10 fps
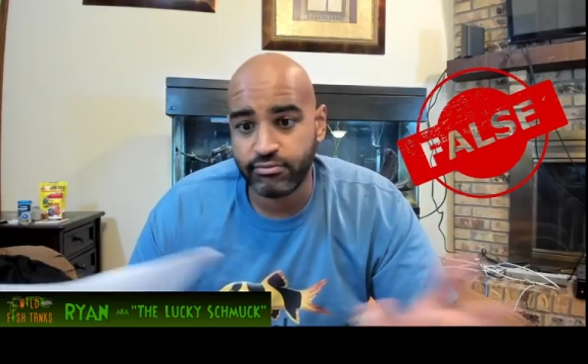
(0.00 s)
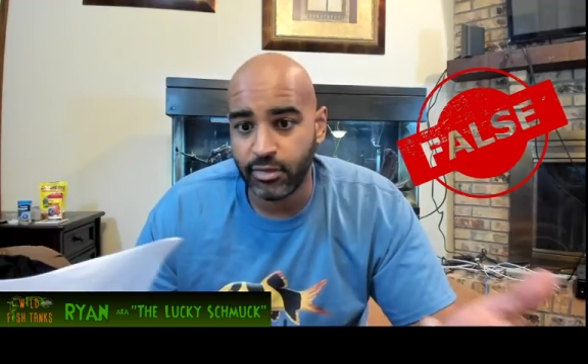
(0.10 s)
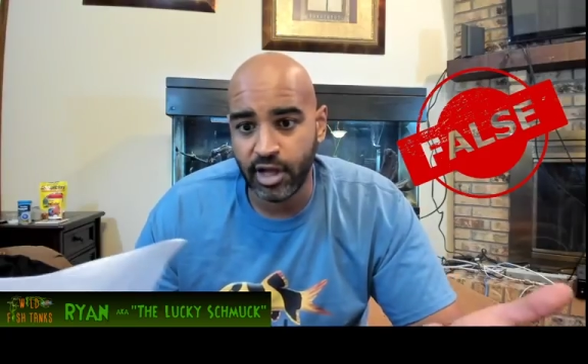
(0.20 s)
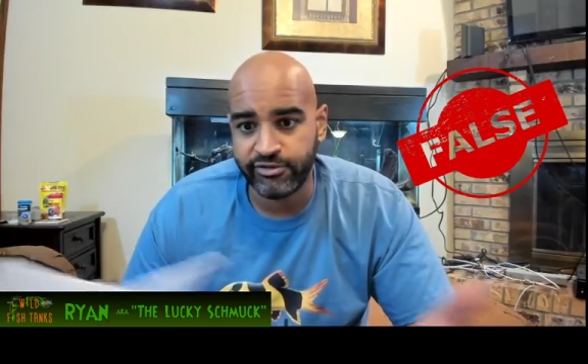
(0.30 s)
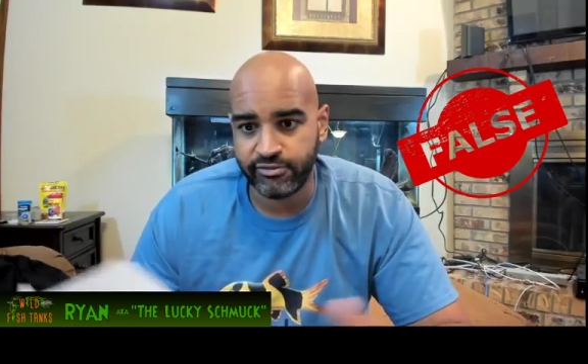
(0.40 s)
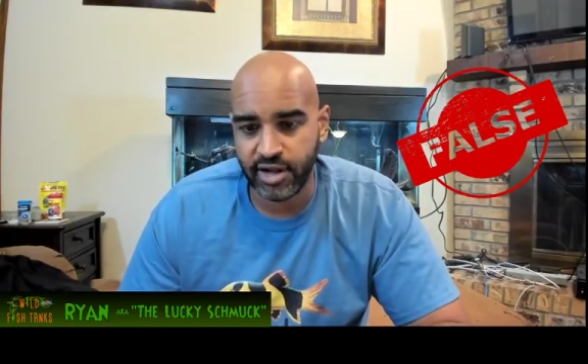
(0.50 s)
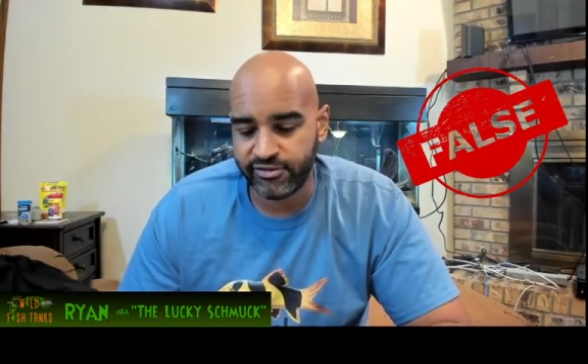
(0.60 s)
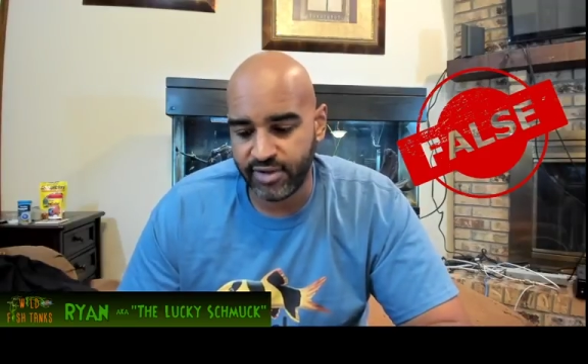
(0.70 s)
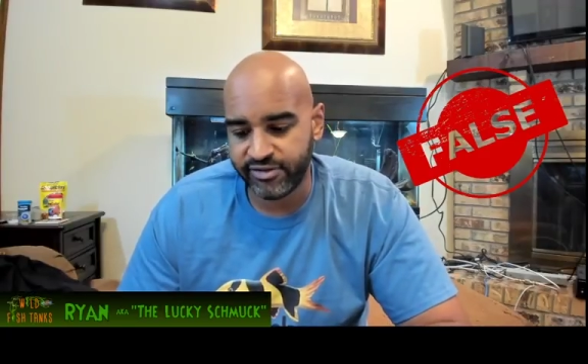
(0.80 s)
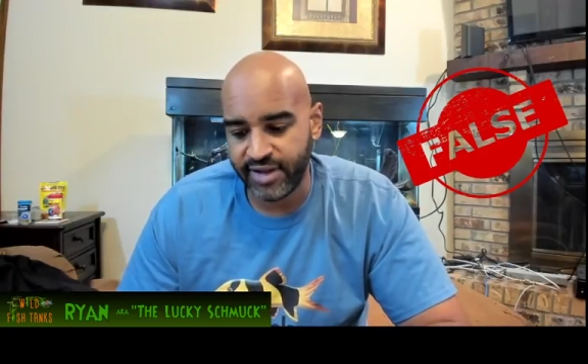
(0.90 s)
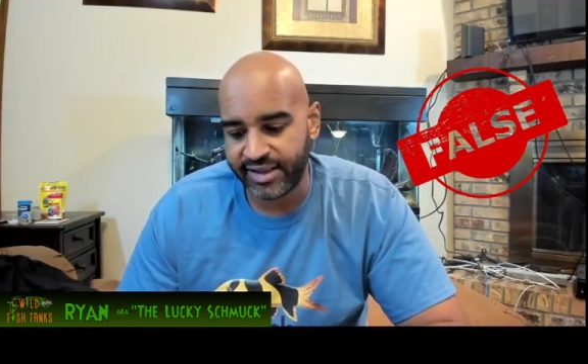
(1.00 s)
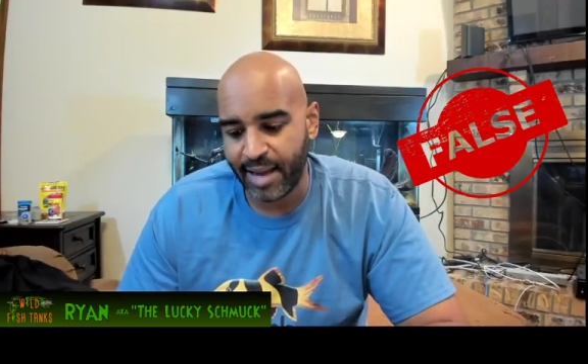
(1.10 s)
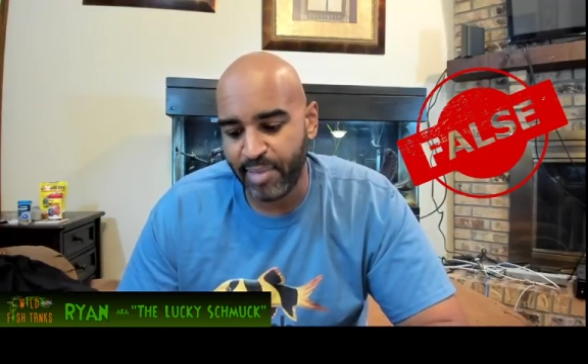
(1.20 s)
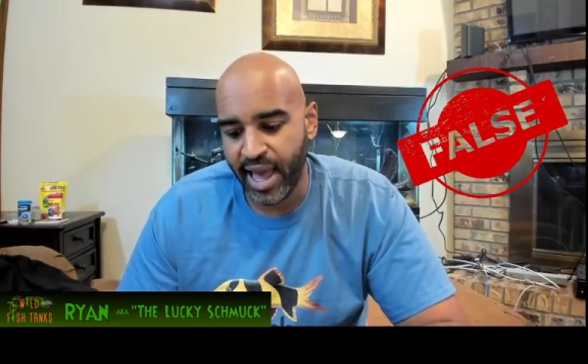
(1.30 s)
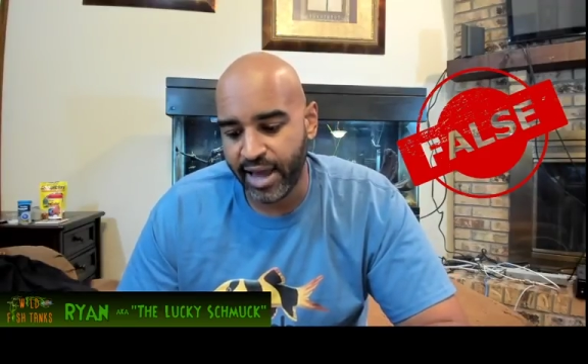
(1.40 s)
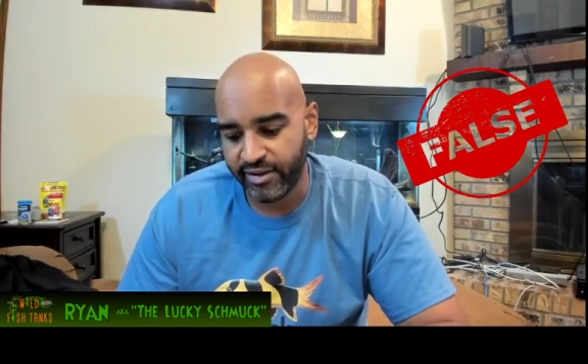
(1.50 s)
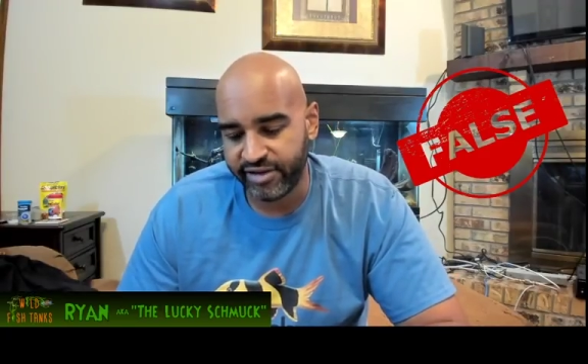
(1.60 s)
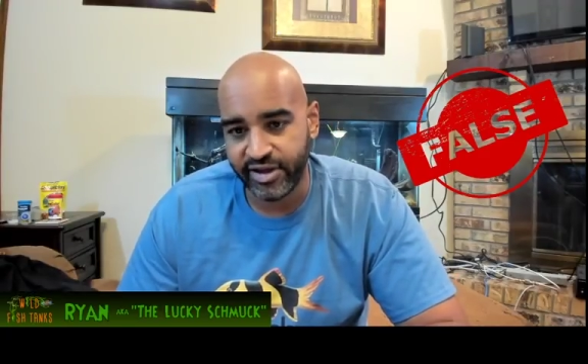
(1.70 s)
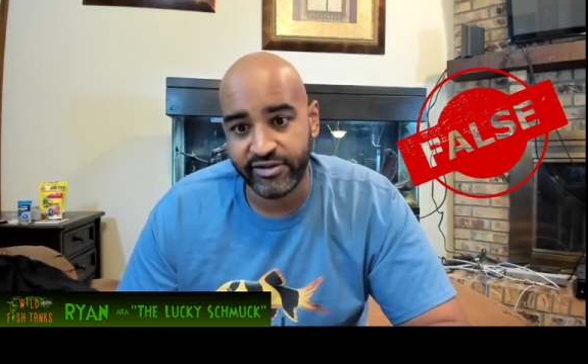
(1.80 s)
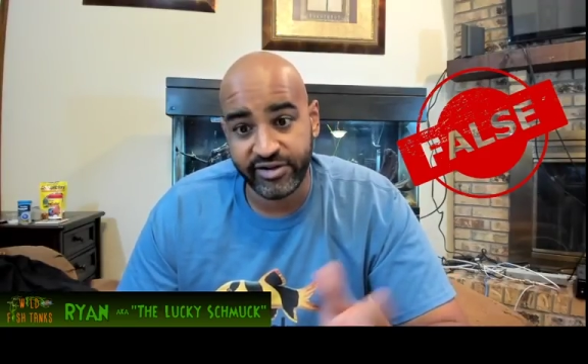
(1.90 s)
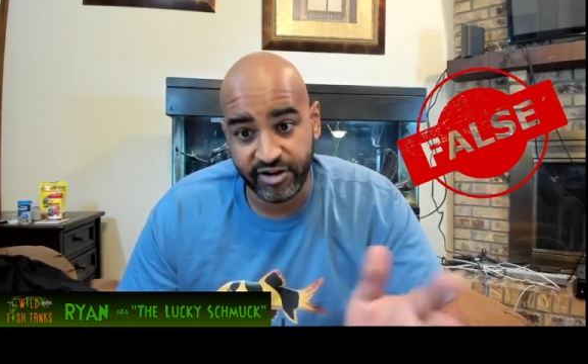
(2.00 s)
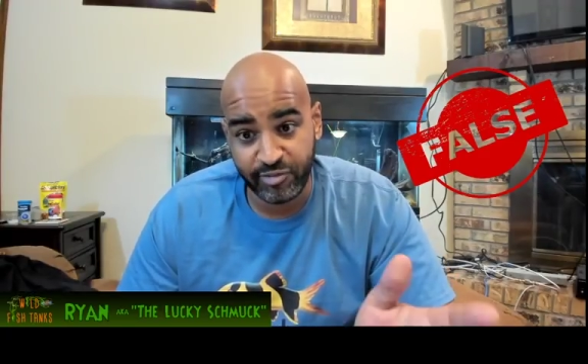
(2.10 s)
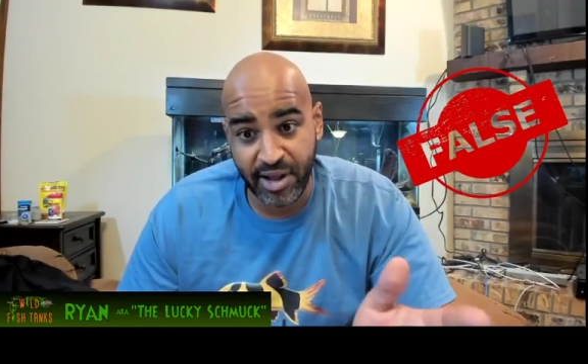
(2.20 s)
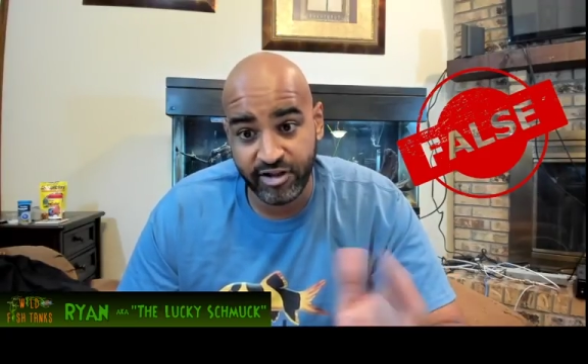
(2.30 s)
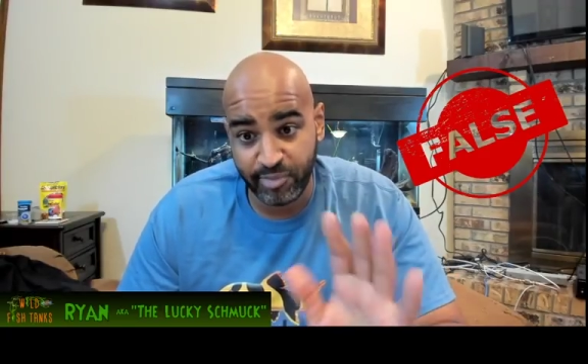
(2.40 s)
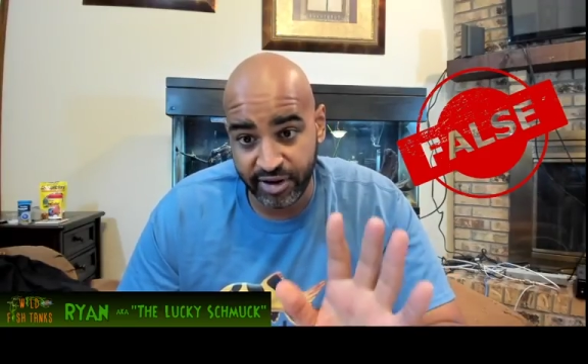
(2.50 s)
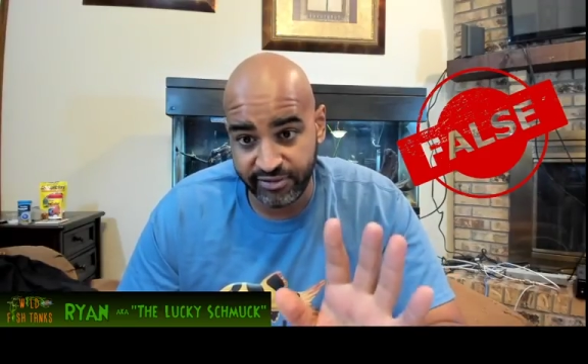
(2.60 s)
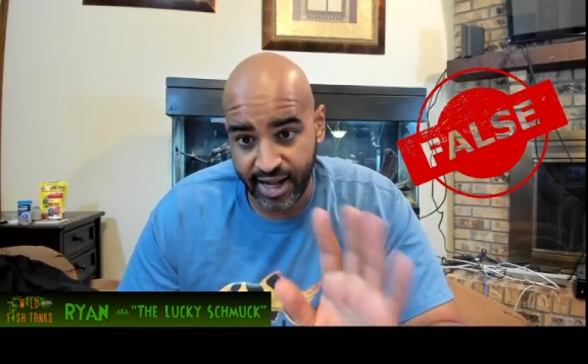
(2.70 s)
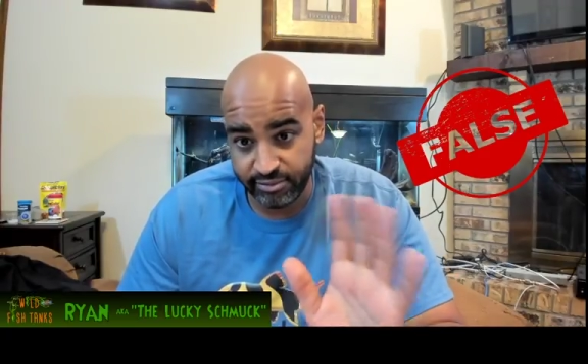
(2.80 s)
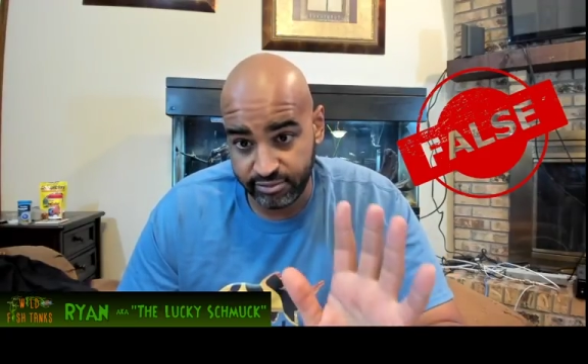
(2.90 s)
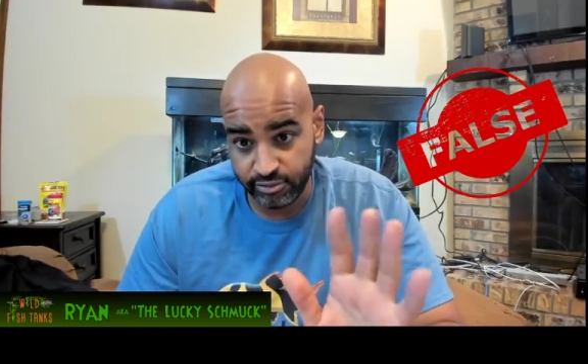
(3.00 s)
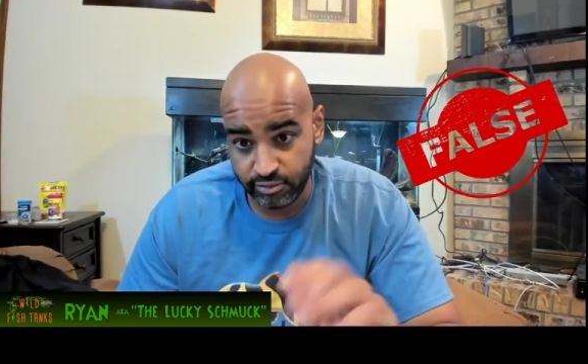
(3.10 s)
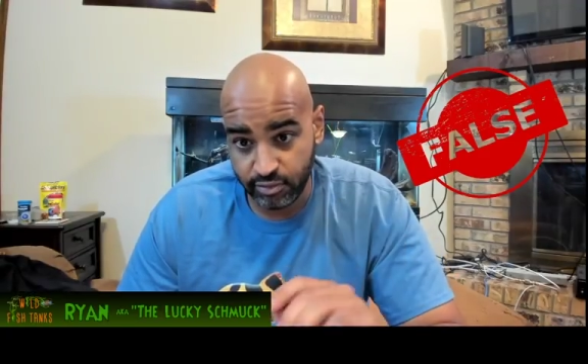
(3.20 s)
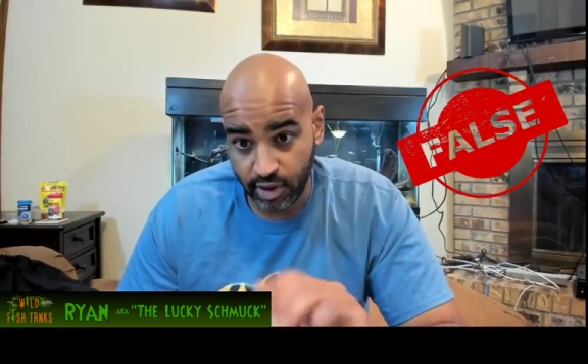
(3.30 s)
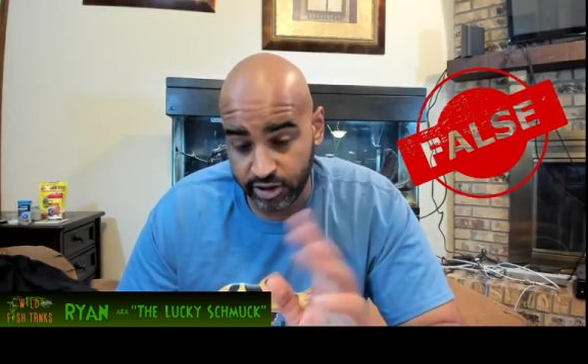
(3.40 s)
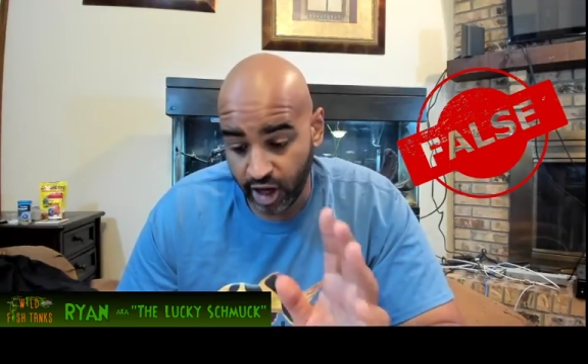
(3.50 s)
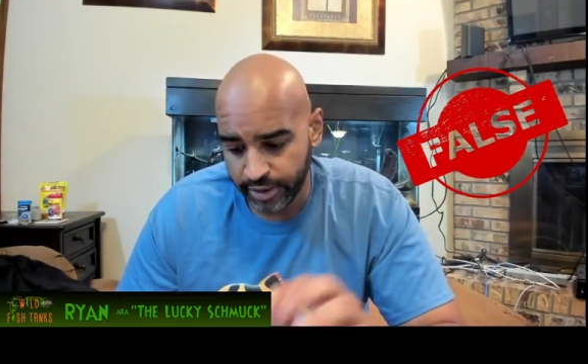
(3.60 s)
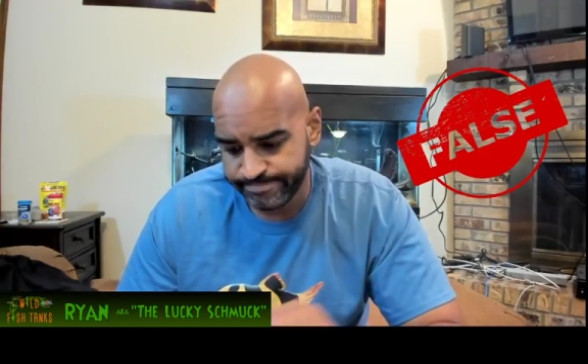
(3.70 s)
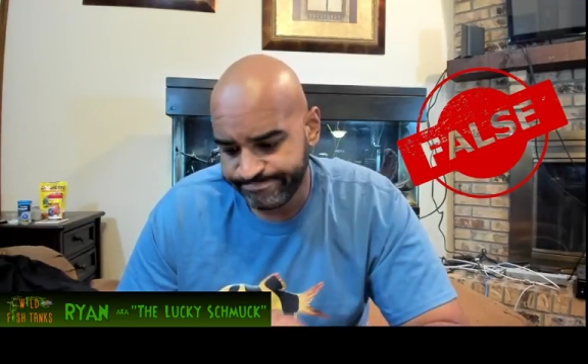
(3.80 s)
it's not that bad. Like I said, it's an expense, but it's not a ton.